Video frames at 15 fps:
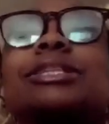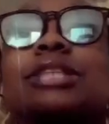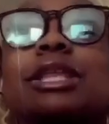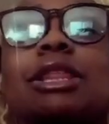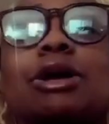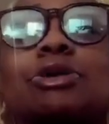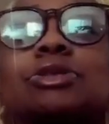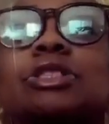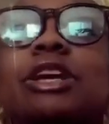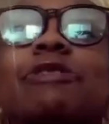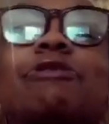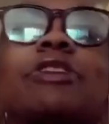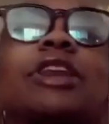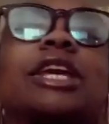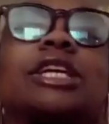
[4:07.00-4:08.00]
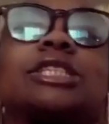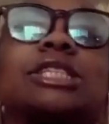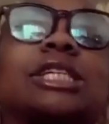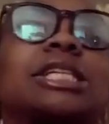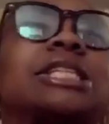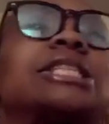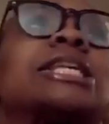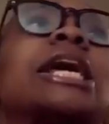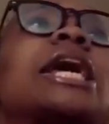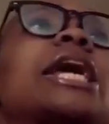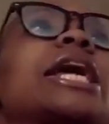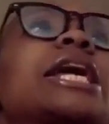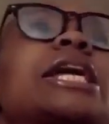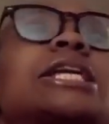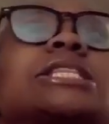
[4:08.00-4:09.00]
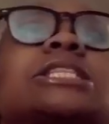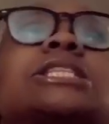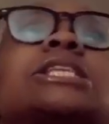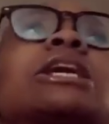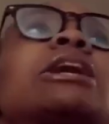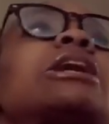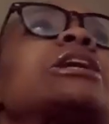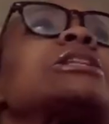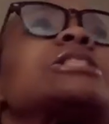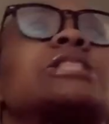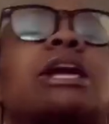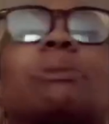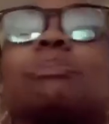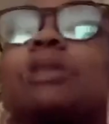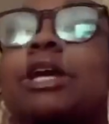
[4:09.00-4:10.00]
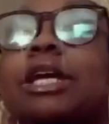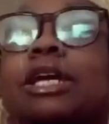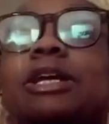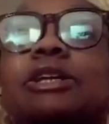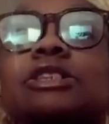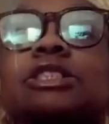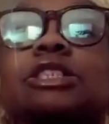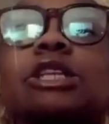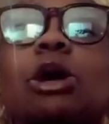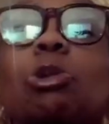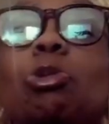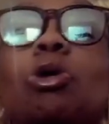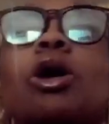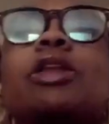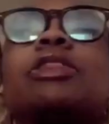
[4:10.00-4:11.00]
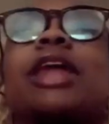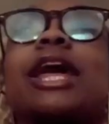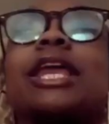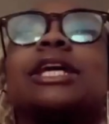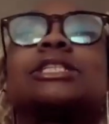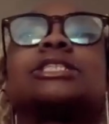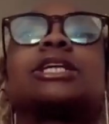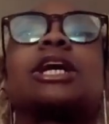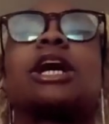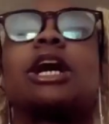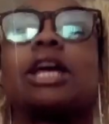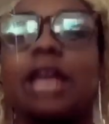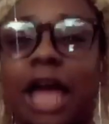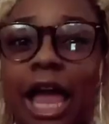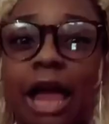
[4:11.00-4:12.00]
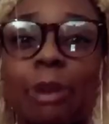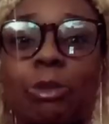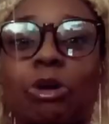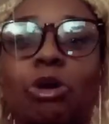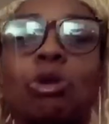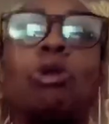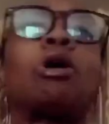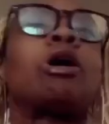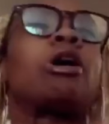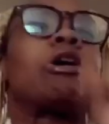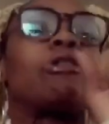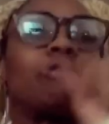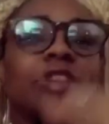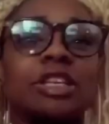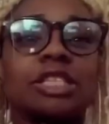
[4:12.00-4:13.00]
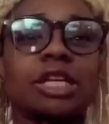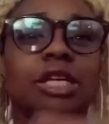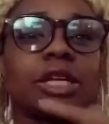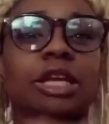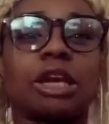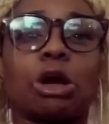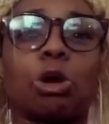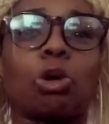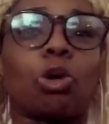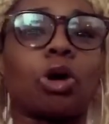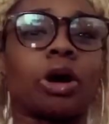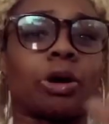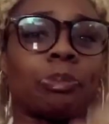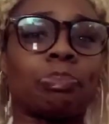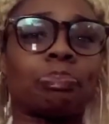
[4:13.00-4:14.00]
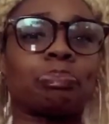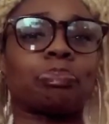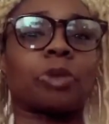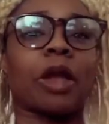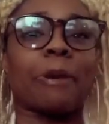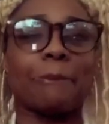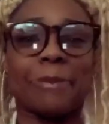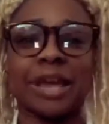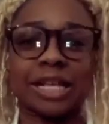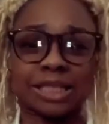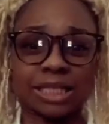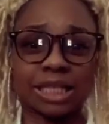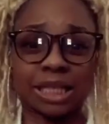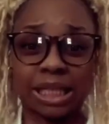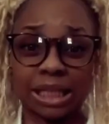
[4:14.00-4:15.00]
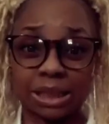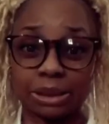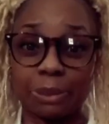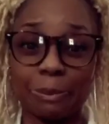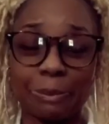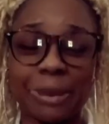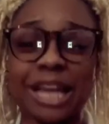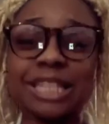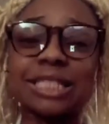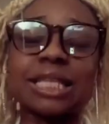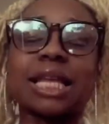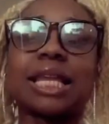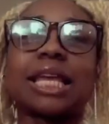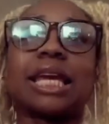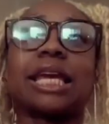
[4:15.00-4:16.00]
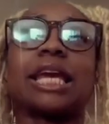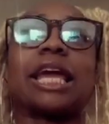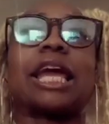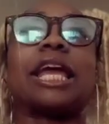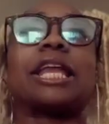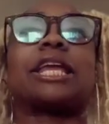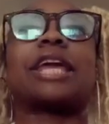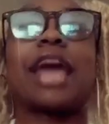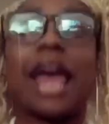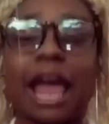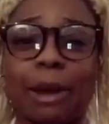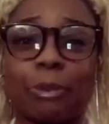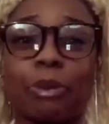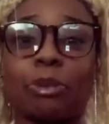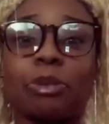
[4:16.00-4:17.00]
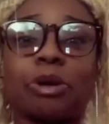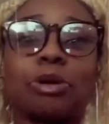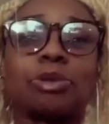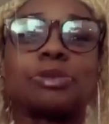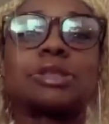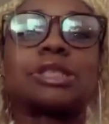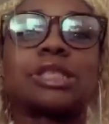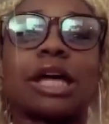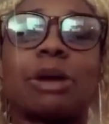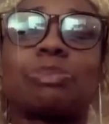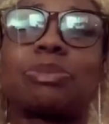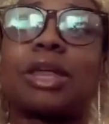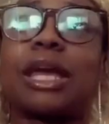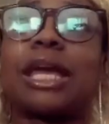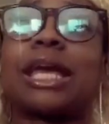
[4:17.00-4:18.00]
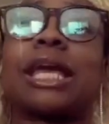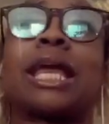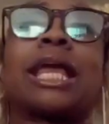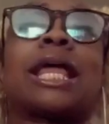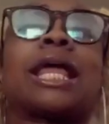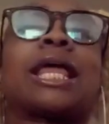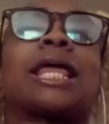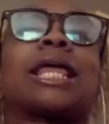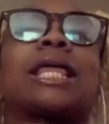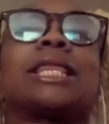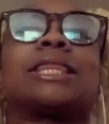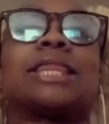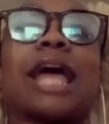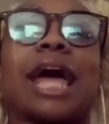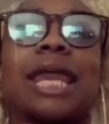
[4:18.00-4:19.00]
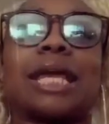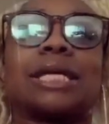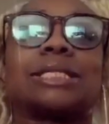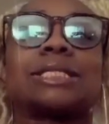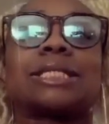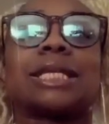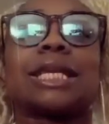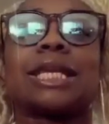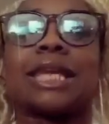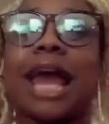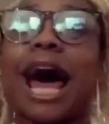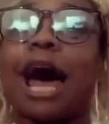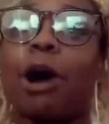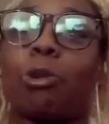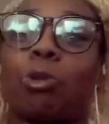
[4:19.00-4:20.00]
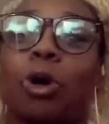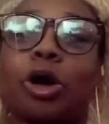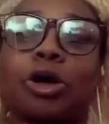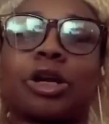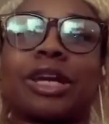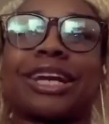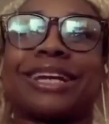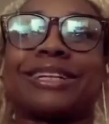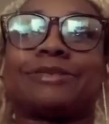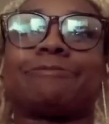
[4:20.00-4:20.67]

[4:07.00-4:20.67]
to those definitions, it's someone that is unable, physically or mentally incapable, something that is not working.